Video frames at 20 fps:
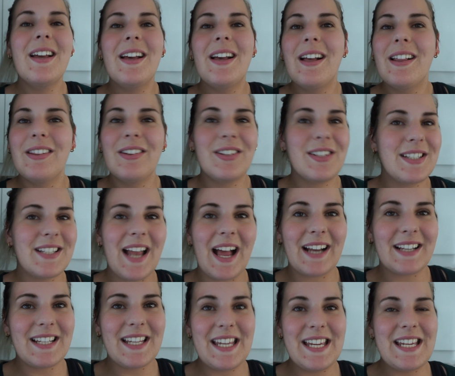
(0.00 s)
a little
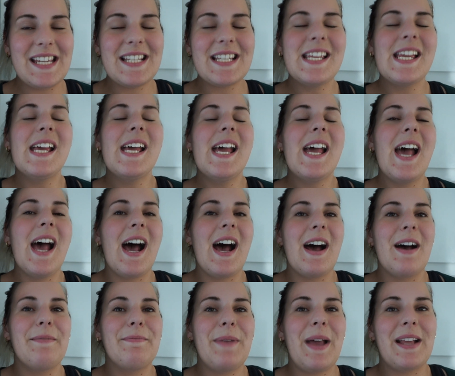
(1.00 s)
snack to eat.
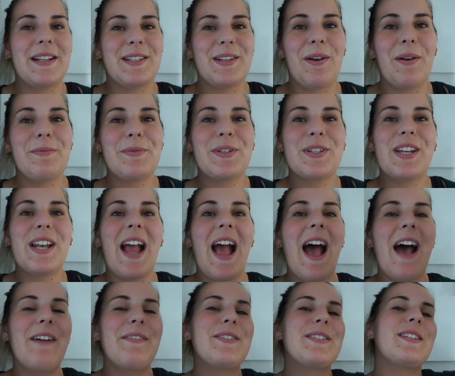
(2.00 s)
And so I'm just gonna
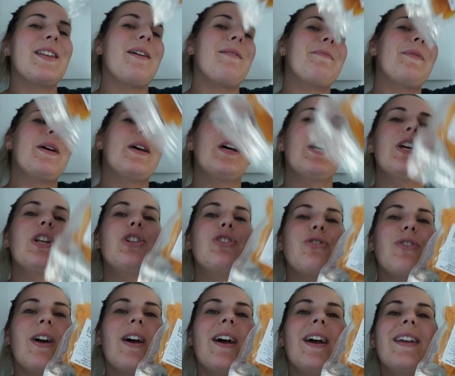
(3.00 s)
have some
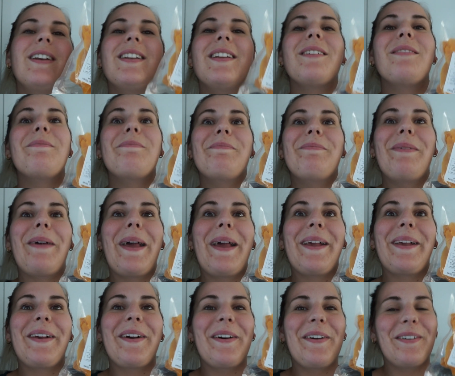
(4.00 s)
dried
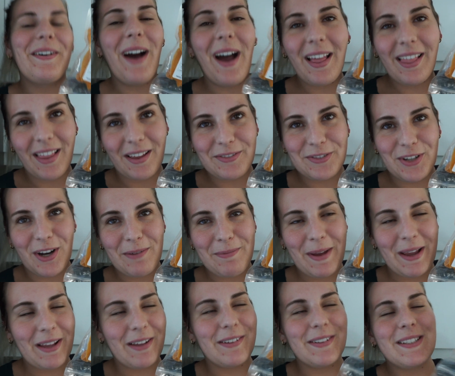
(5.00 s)
mango. I love dried
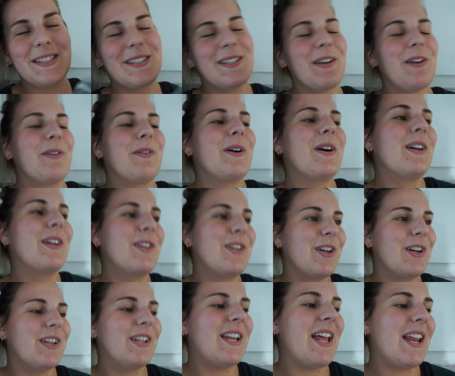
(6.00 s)
mango, it's so
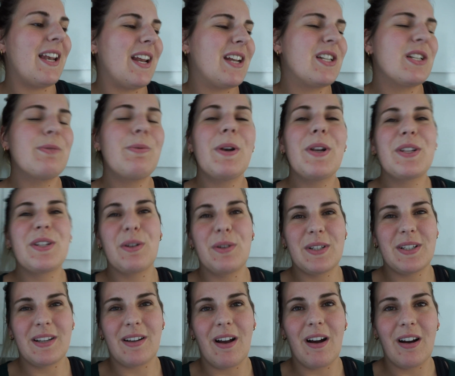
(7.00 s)
good. And I just want a
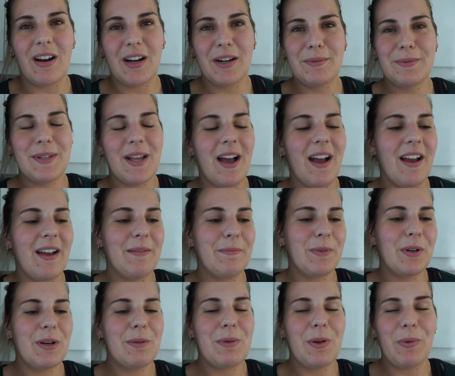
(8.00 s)
source of carbs. I'm
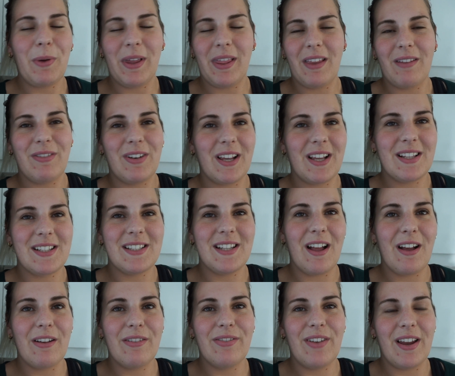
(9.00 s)
gonna be weightlifting and
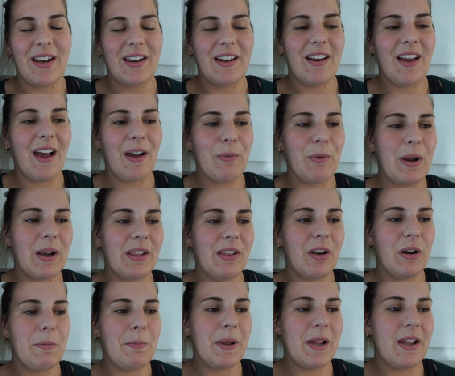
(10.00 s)
stuff and I want a
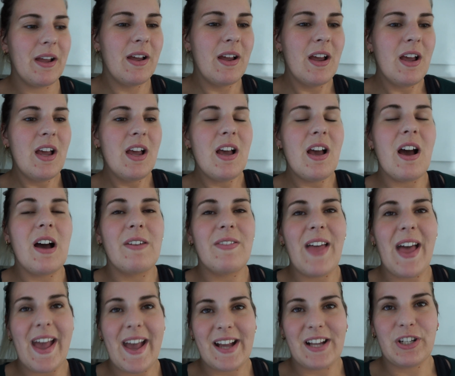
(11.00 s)
little bit of
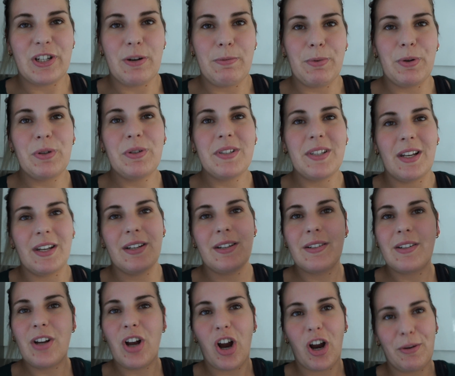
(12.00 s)
that extra boost,
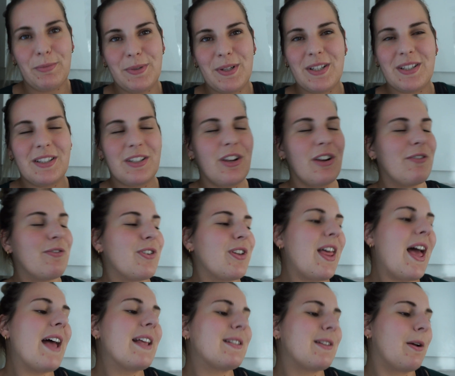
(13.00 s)
and carbs is good for
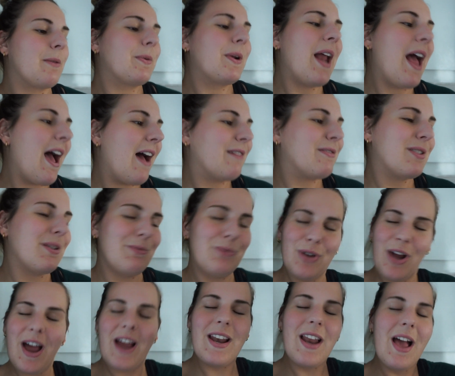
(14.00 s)
that. So I'm gonna have some
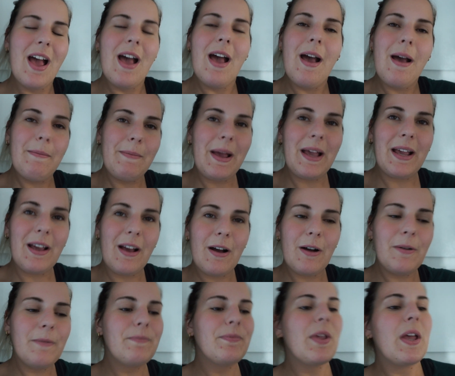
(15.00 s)
dried mango